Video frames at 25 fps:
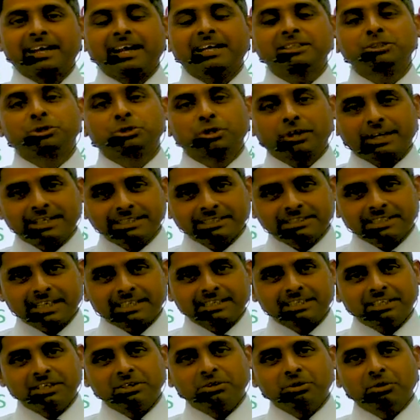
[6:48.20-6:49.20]
and join
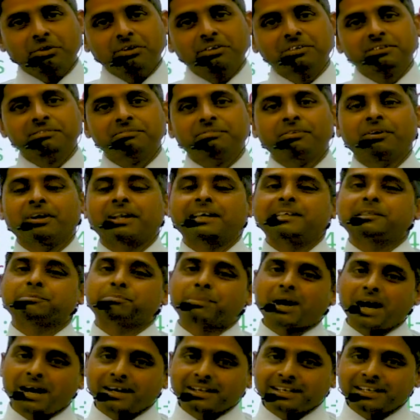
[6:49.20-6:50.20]
Shakti course for a
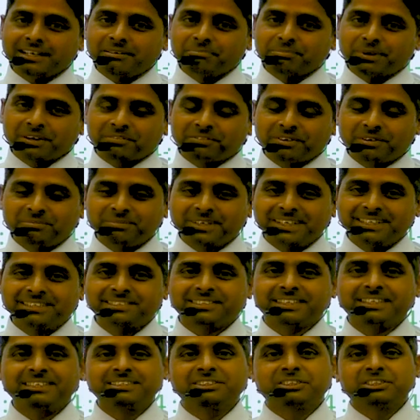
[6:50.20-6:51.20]
sparkling
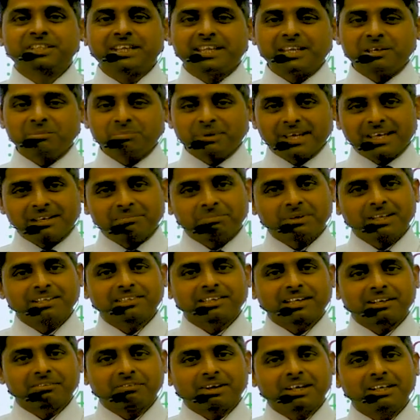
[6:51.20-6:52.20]
performance in JEE Main Plus
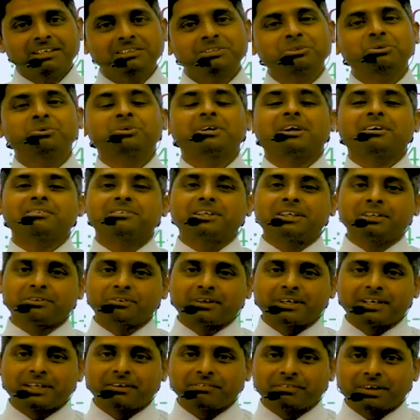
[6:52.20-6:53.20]
Advanced
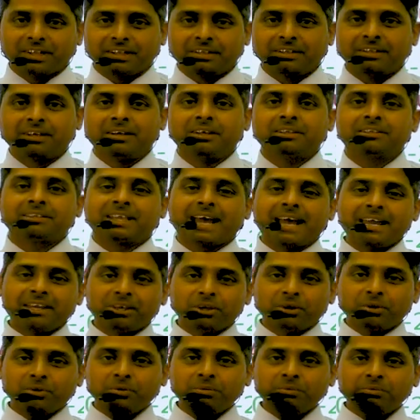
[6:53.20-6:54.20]
2021. Thank
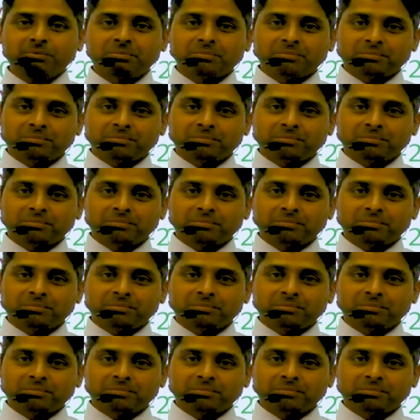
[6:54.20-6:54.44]
you.